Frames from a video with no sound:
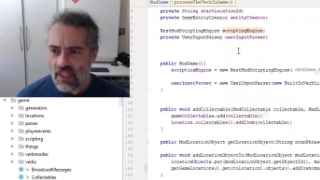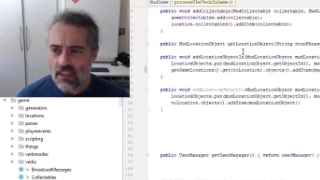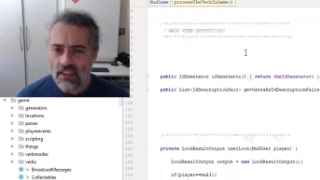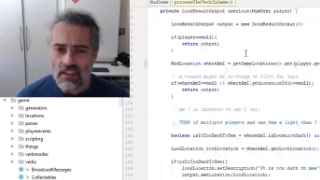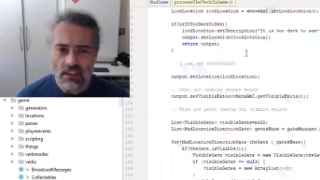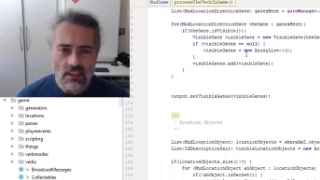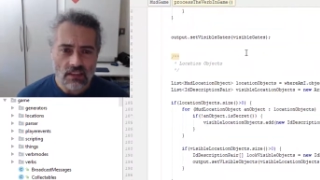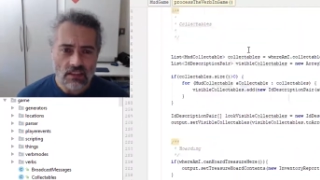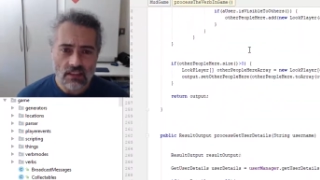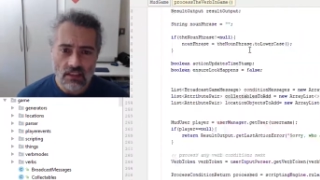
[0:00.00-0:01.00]
and this
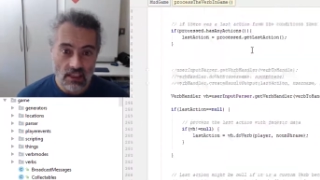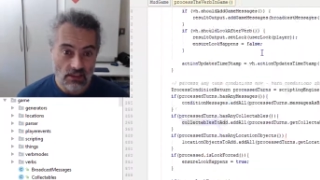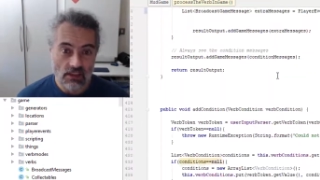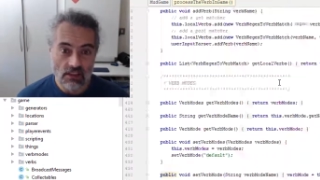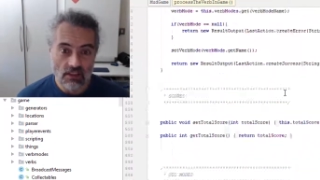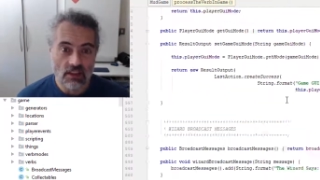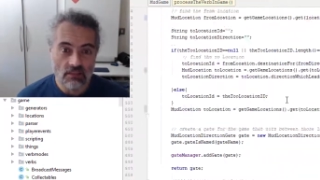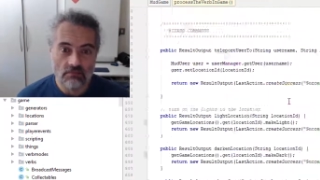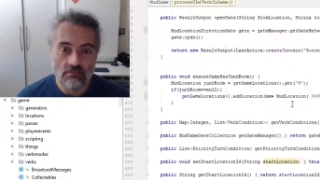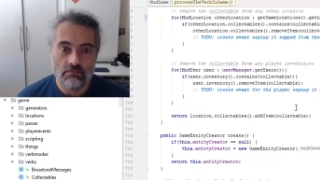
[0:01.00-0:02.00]
class is
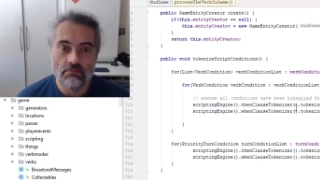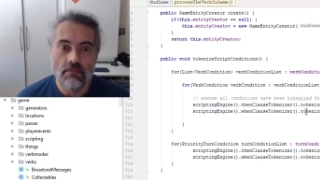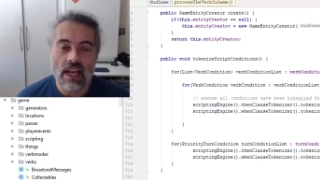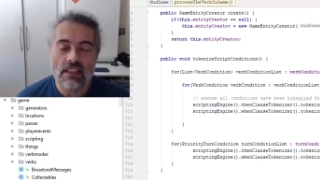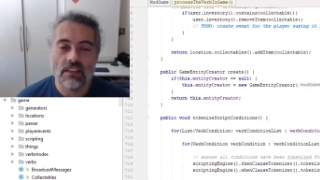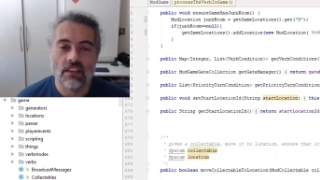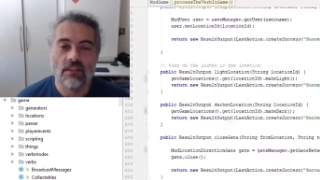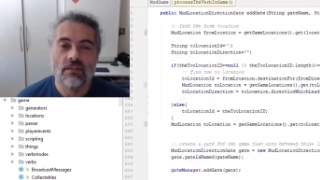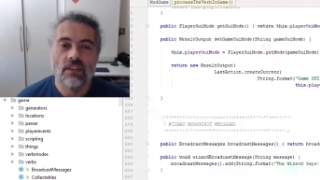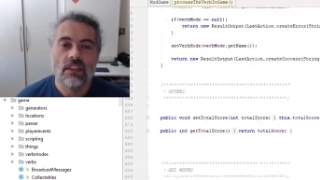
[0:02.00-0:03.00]
still
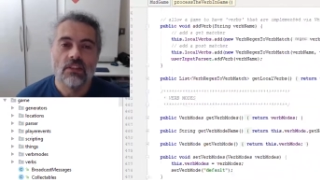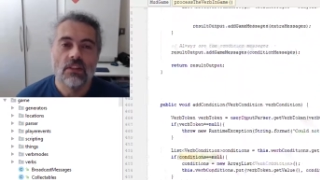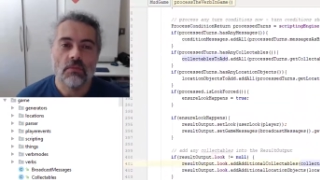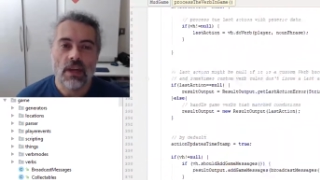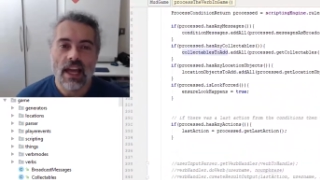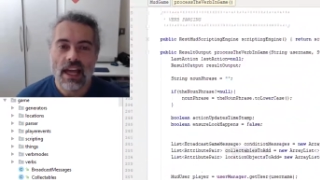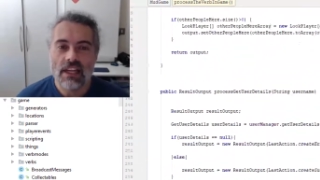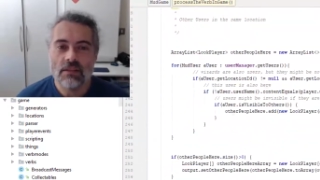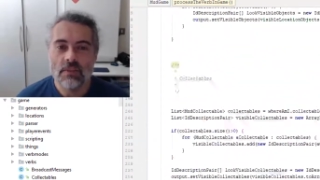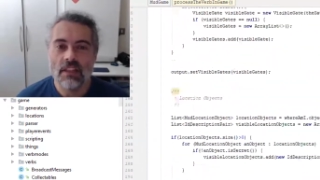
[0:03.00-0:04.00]
massive, right, but
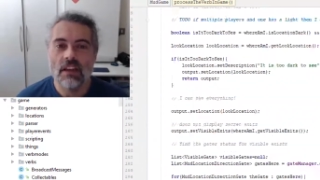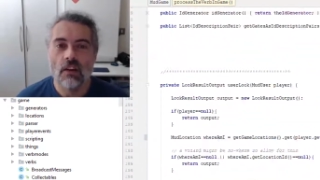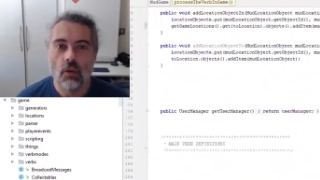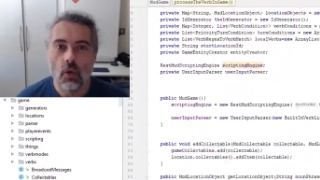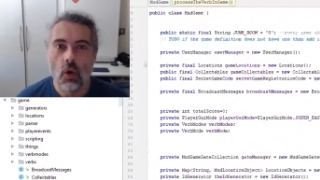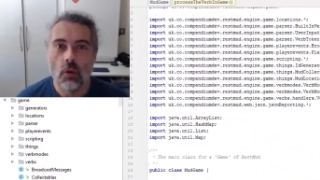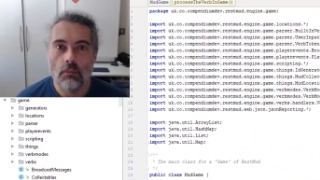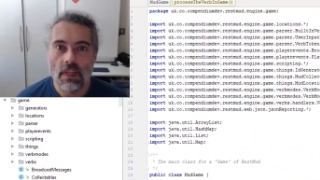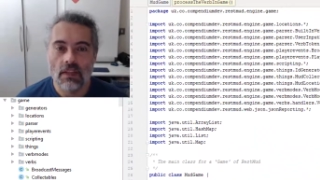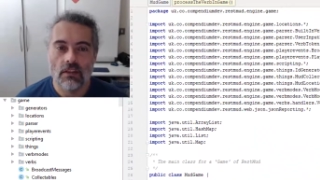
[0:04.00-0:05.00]
has been a lot
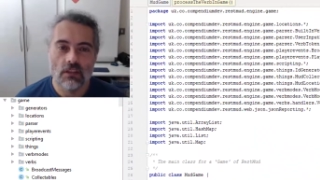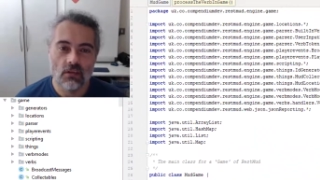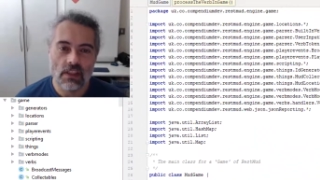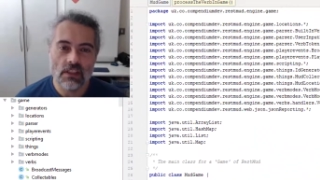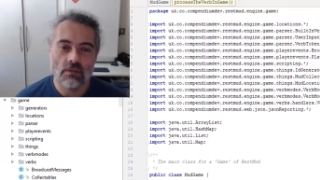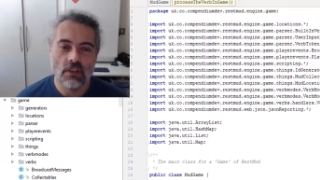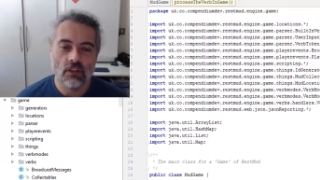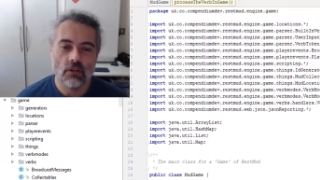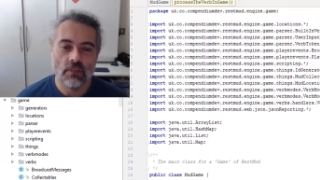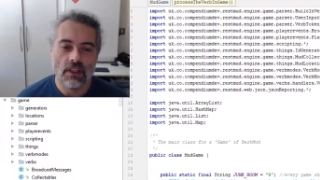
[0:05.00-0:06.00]
bigger. And the reason it's been a
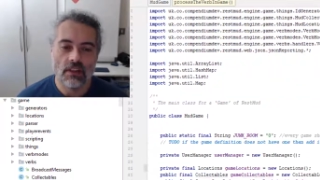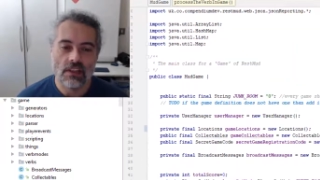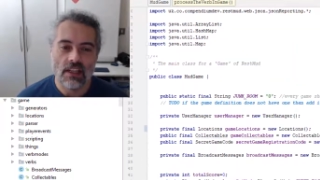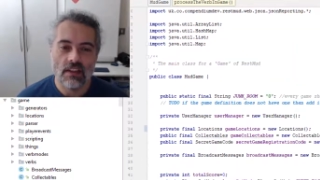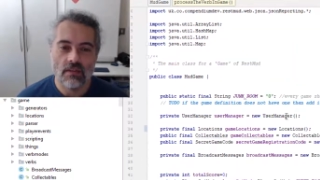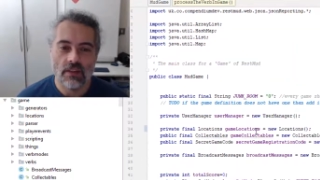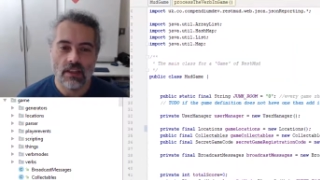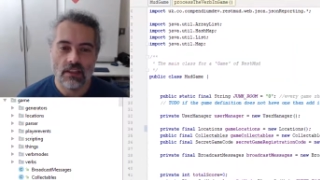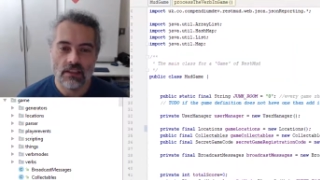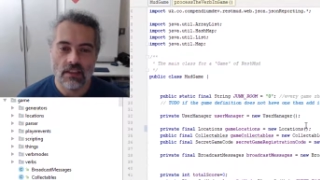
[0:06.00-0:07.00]
lot bigger is I have
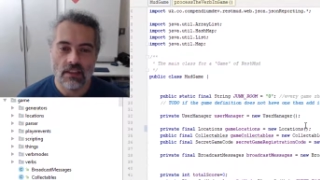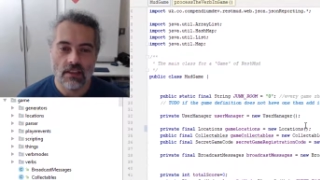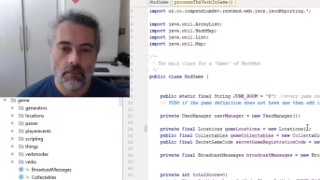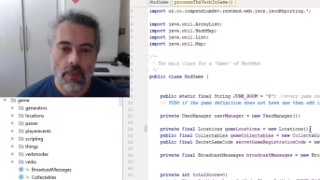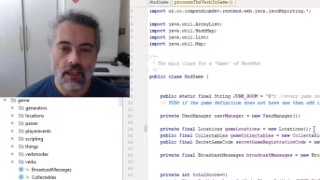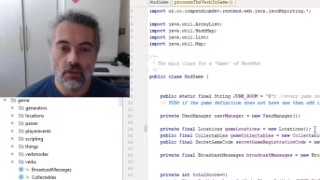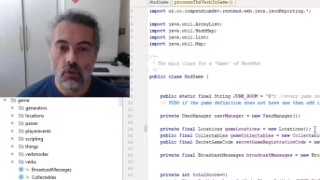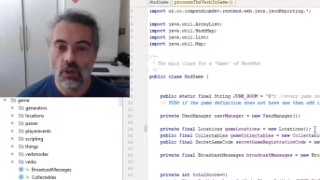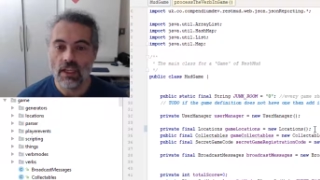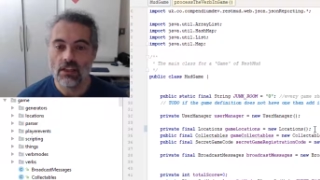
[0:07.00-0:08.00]
things like
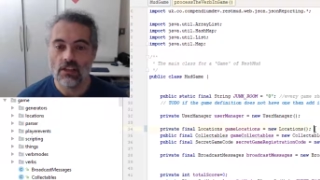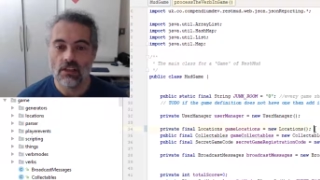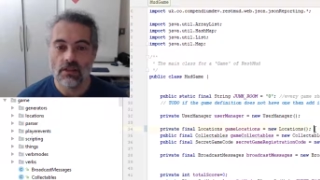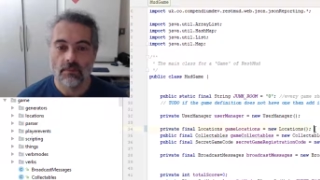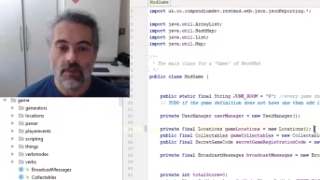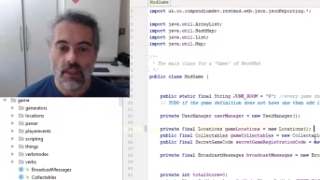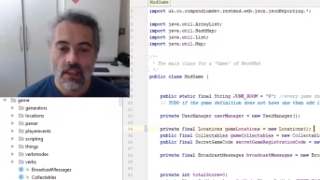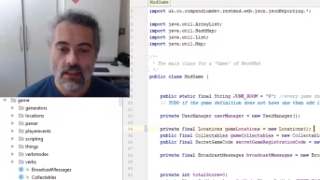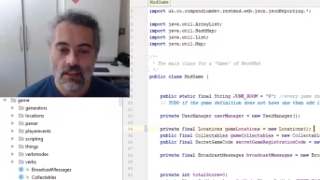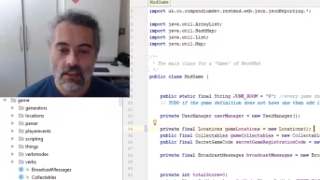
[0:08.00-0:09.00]
locations.
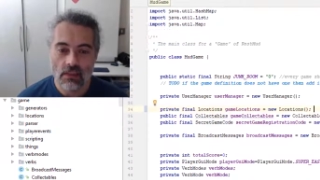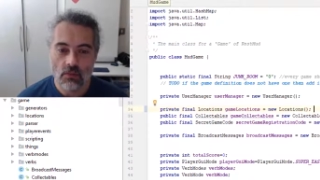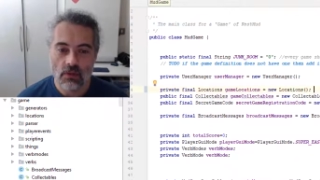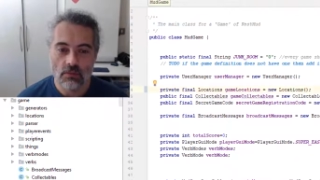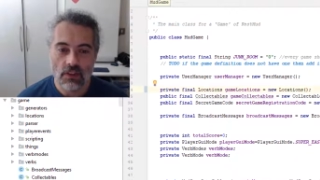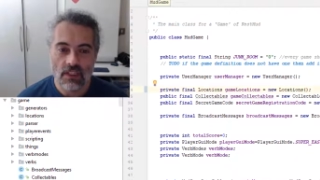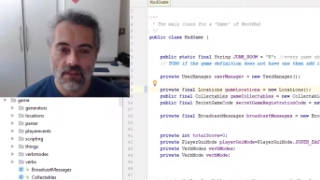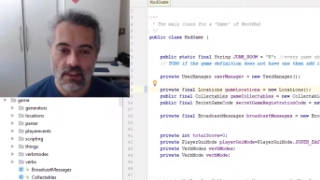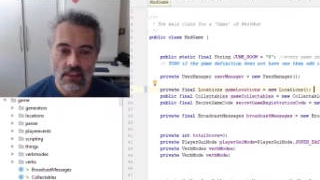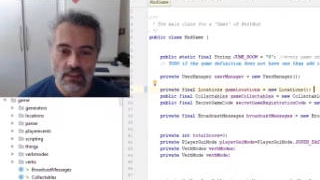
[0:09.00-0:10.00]
And this was
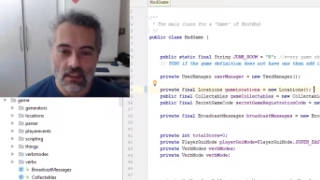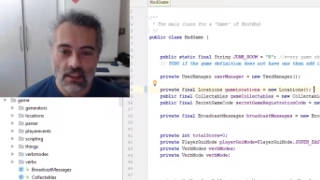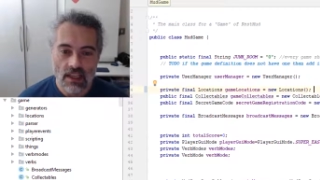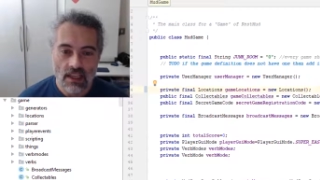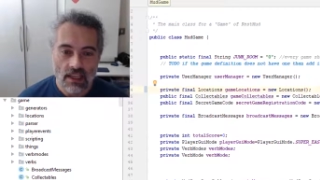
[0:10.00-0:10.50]
previously